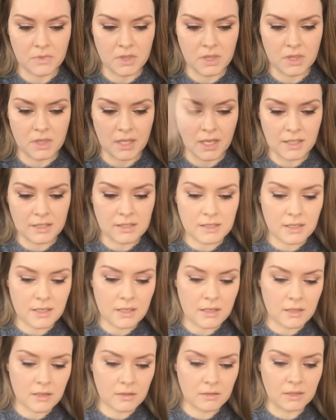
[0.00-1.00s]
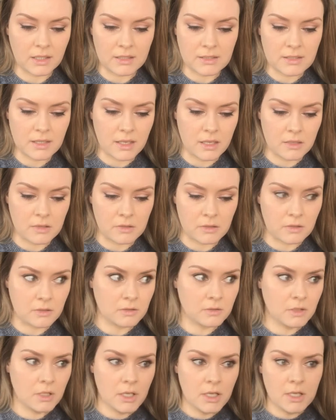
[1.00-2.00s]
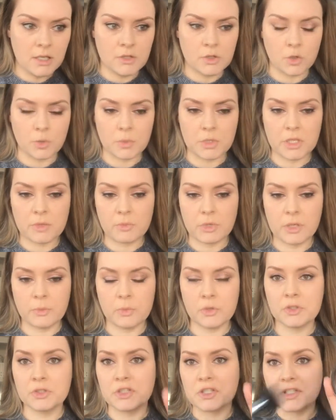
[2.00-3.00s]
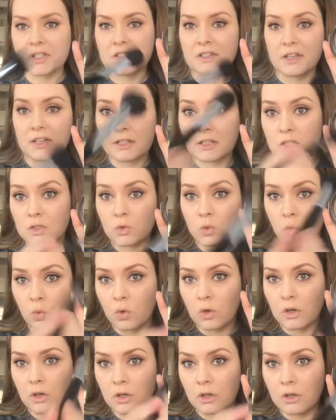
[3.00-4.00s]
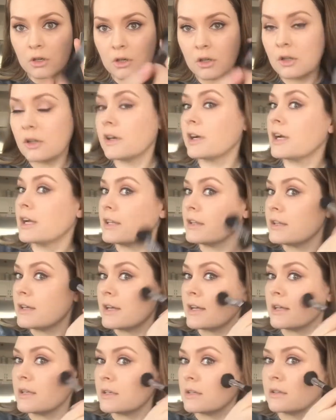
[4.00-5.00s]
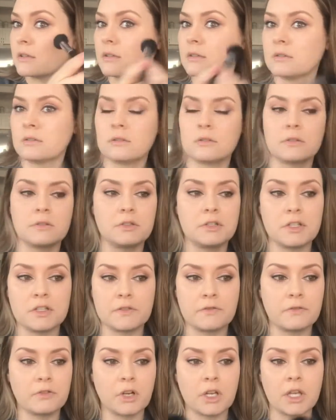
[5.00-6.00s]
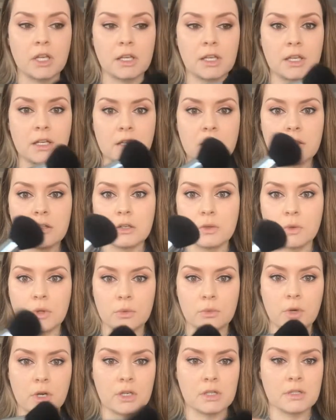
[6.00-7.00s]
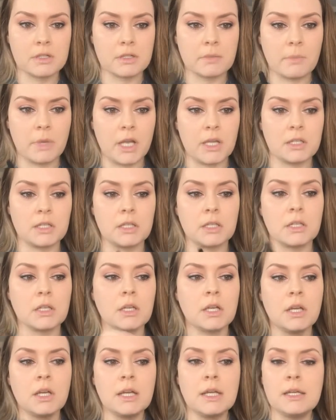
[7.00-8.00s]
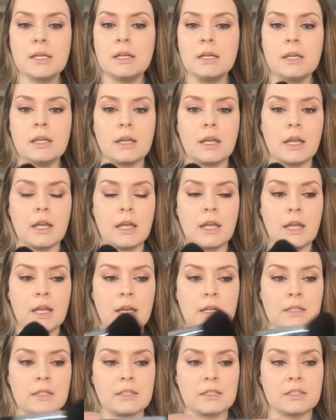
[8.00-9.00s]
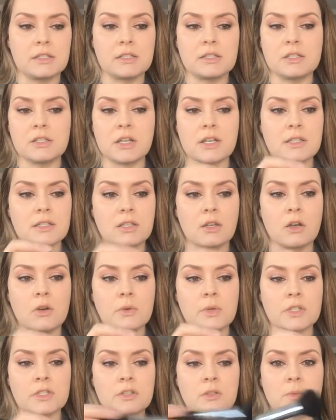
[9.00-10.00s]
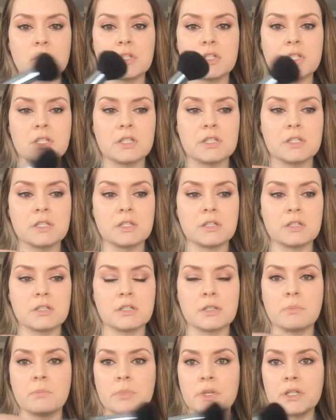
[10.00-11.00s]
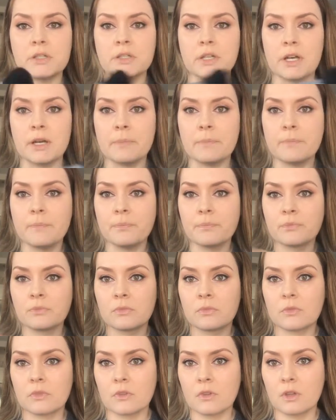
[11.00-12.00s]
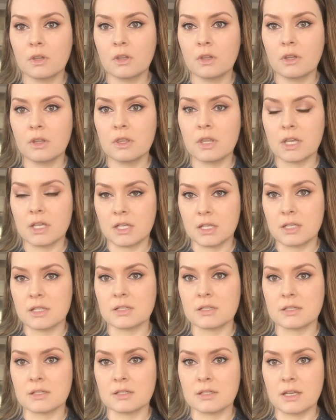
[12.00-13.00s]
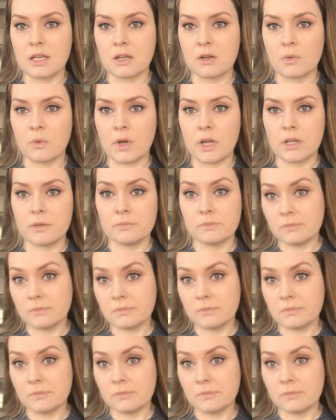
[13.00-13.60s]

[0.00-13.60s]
That's killer. So many people just like swirl and then just freaking get in there with reckless abandon. And it's just always so much easier to build up than it is to take away.